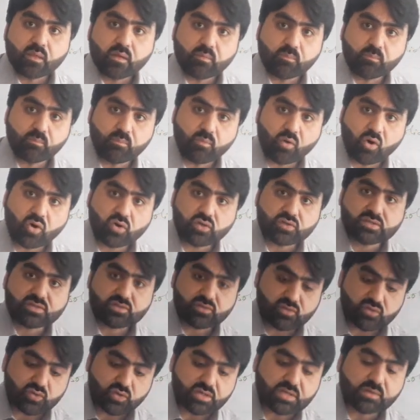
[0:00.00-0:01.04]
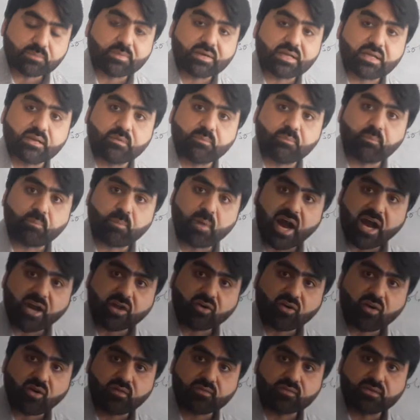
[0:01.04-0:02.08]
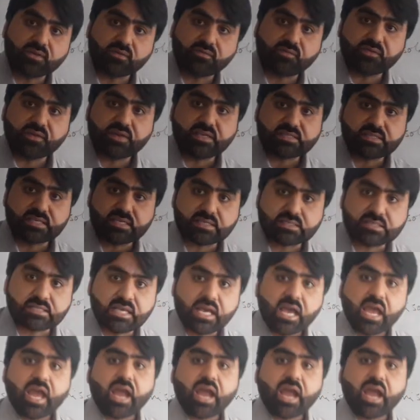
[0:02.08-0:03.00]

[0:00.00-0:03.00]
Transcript: most suitable part of the feces,